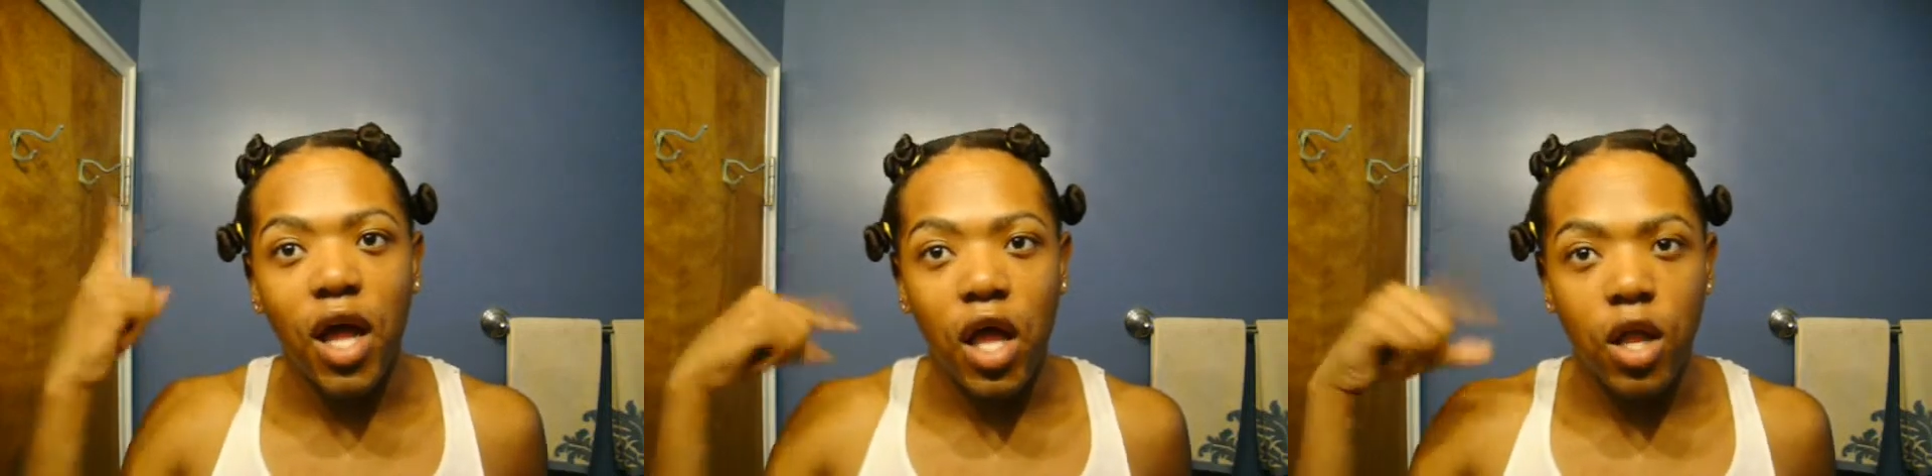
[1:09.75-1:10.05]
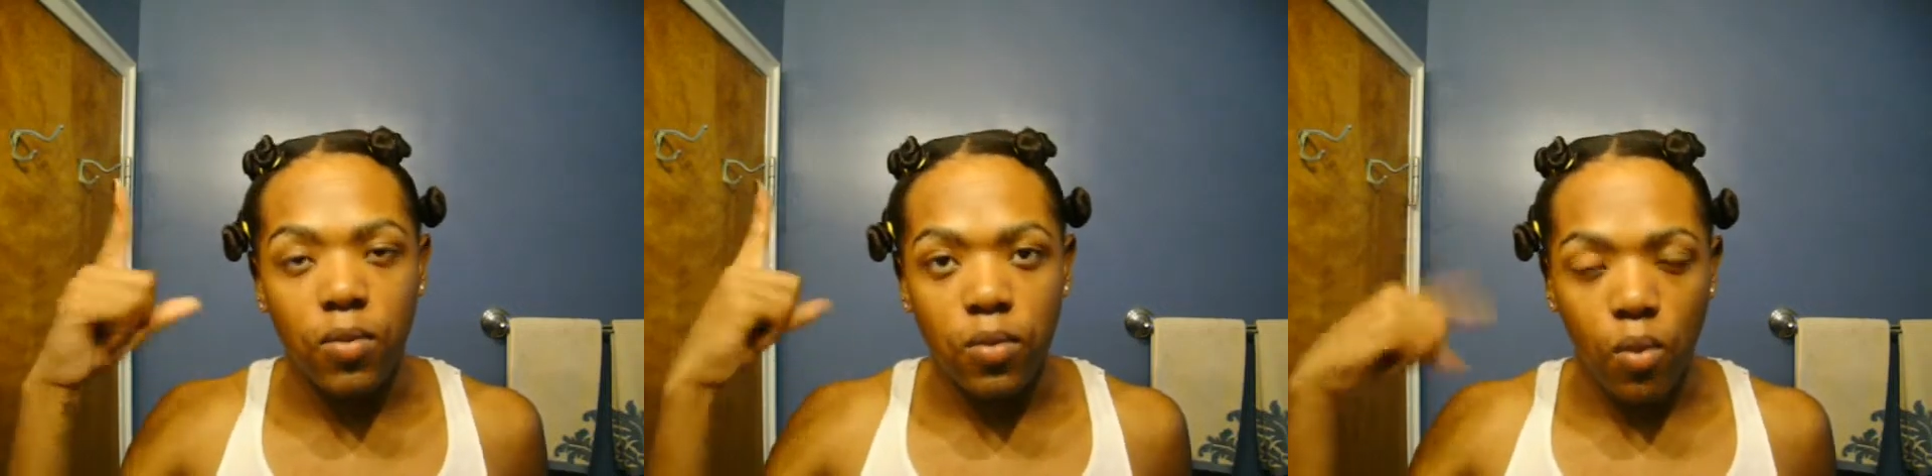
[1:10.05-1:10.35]

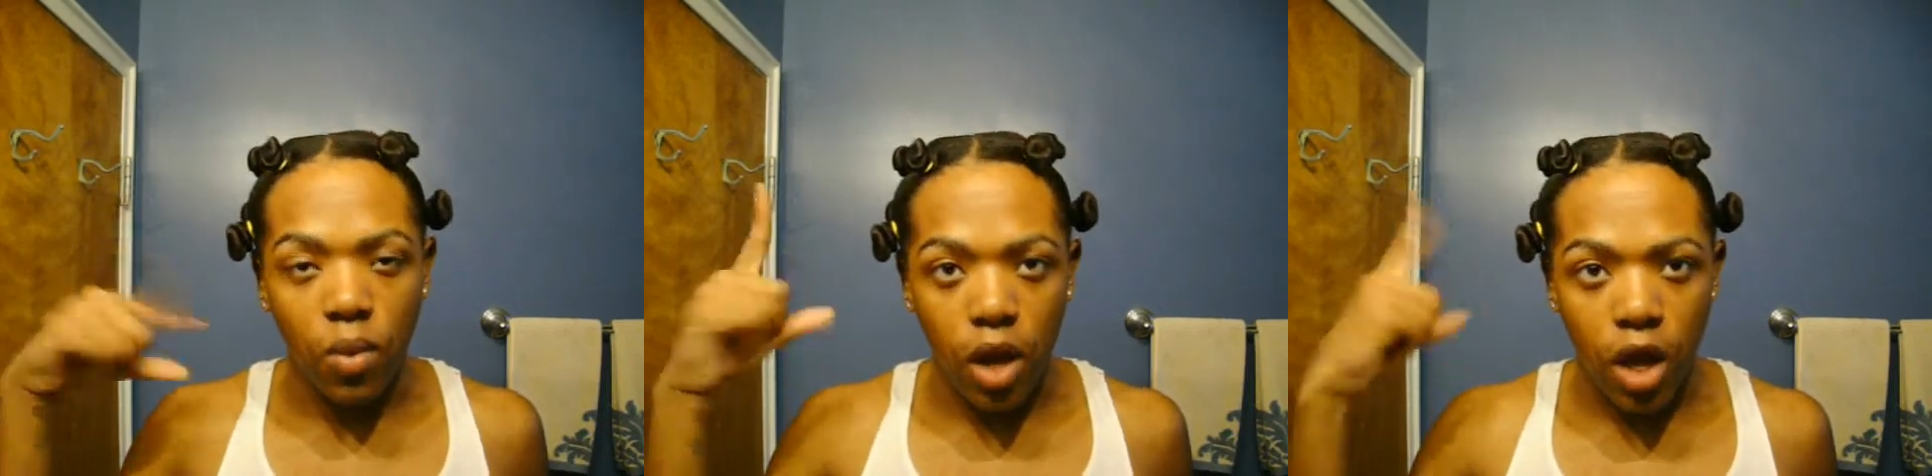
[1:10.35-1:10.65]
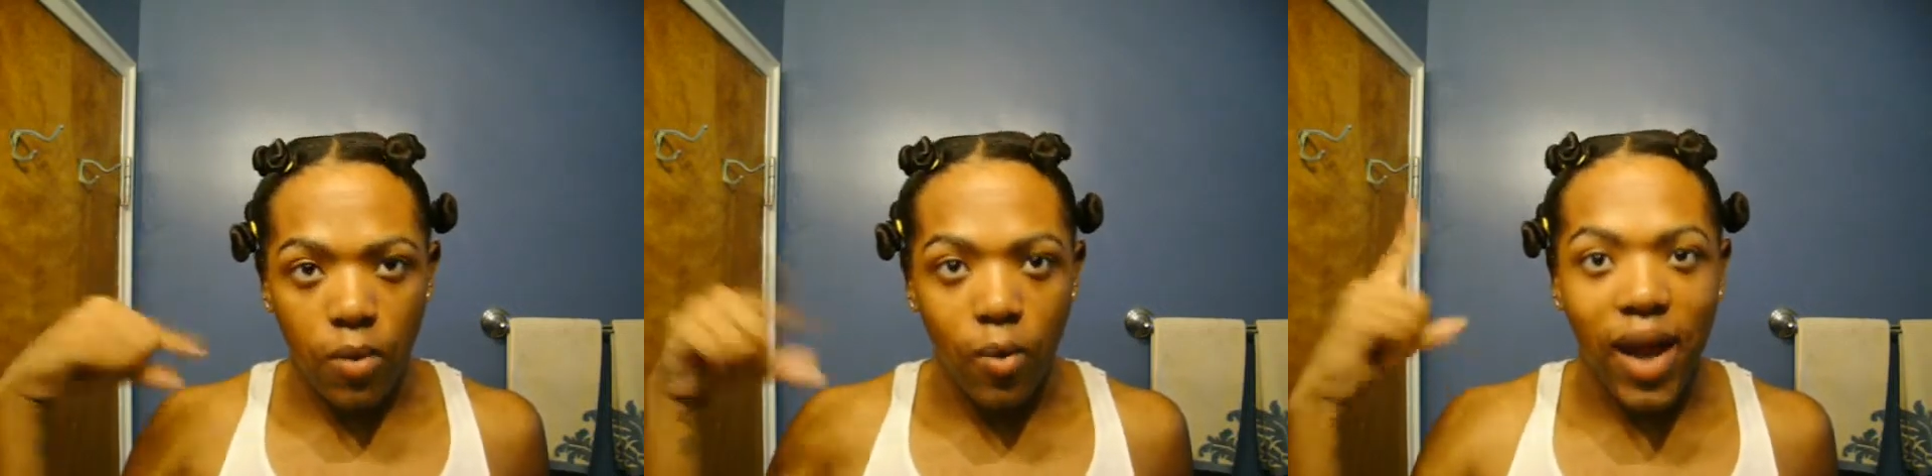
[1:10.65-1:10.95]

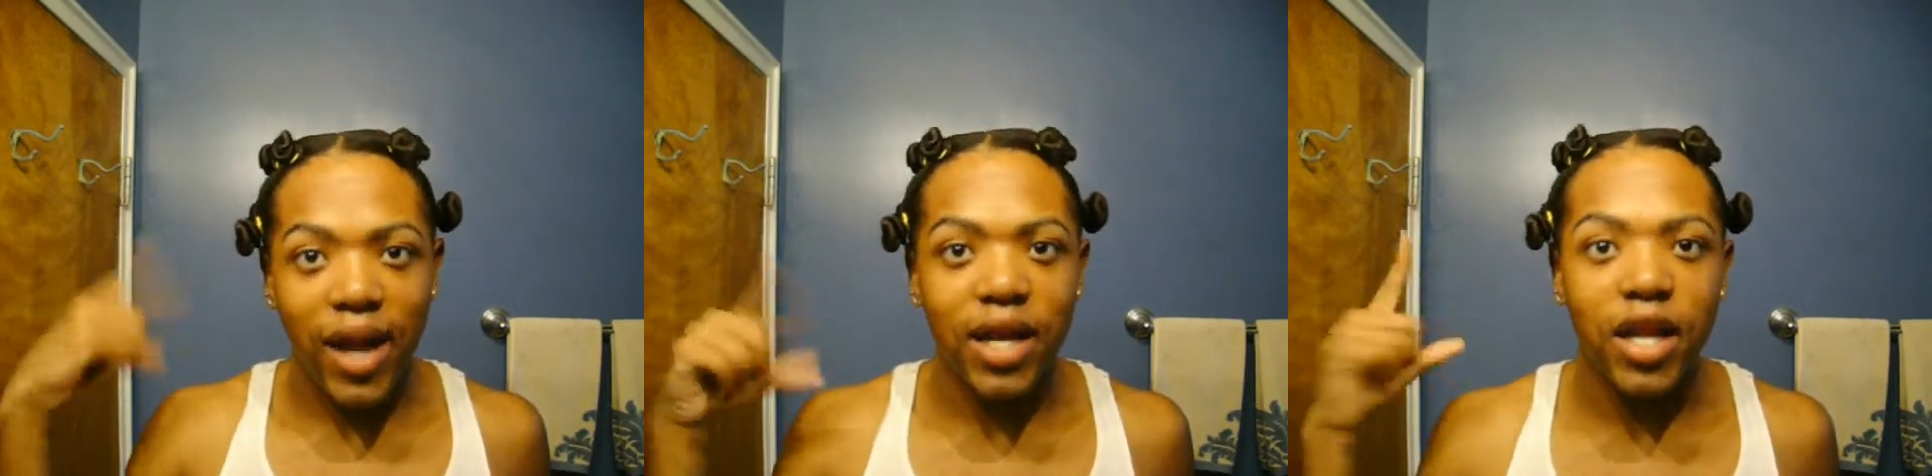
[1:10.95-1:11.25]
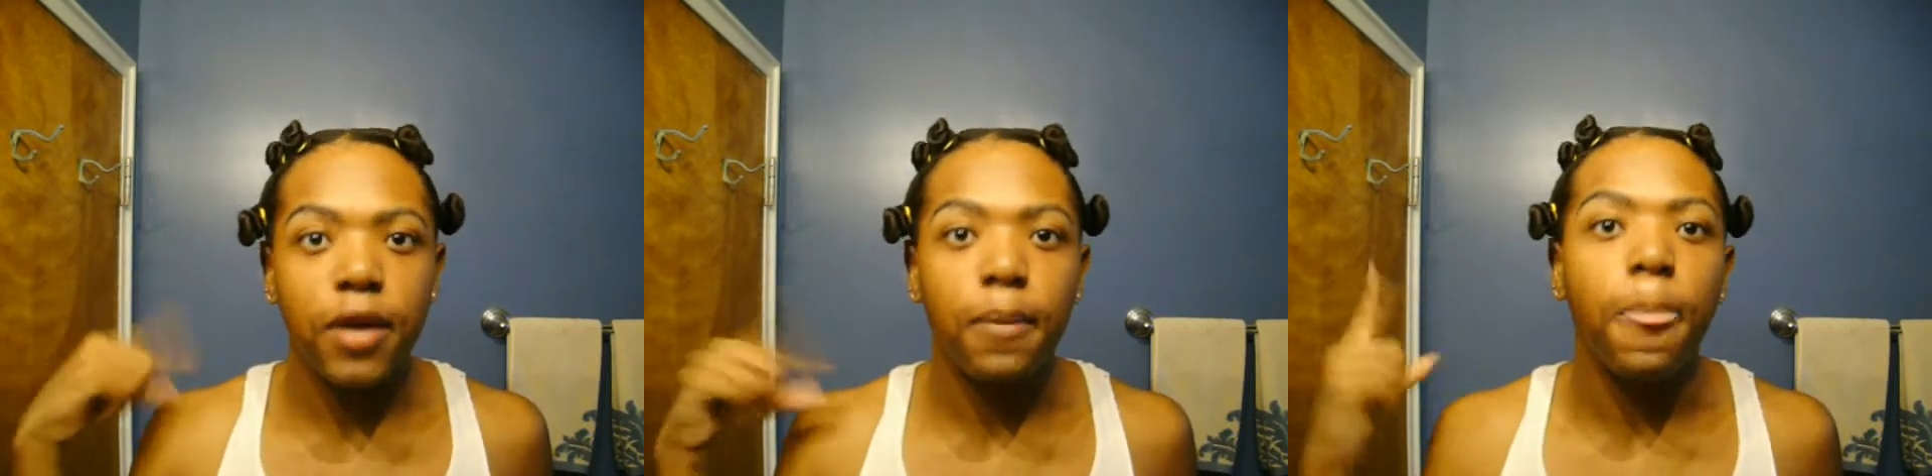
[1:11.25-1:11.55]
unwind
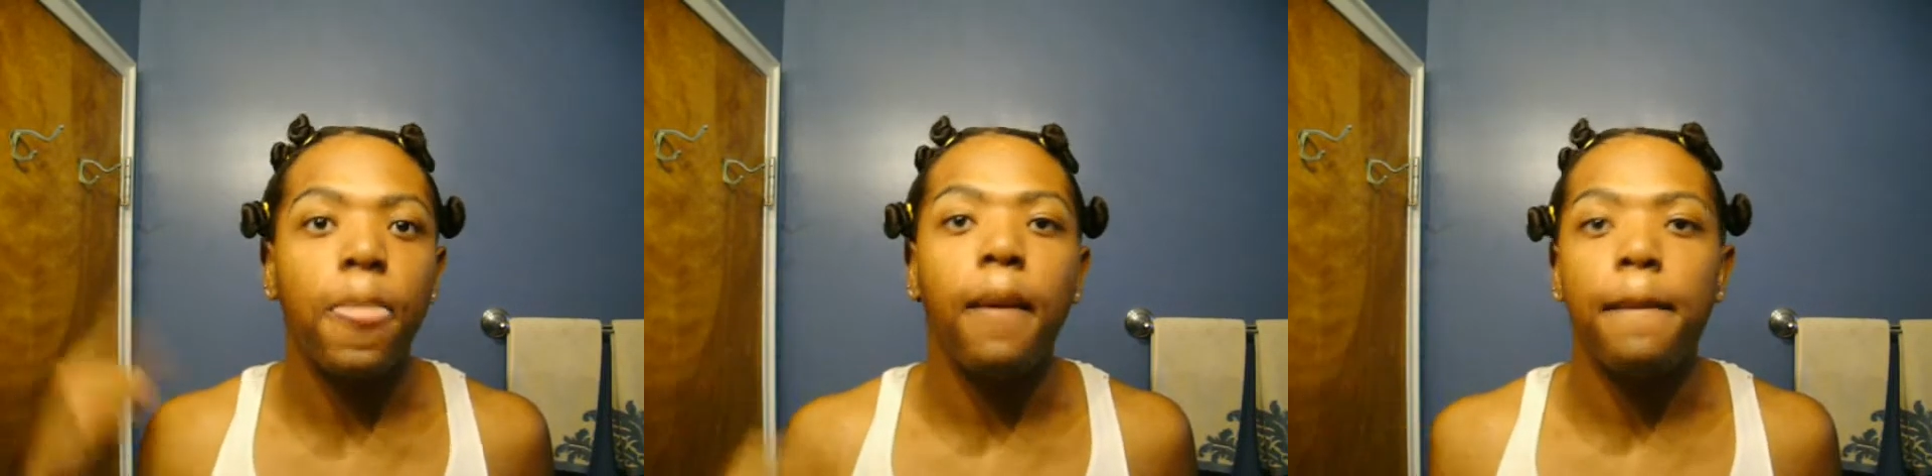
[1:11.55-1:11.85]
it,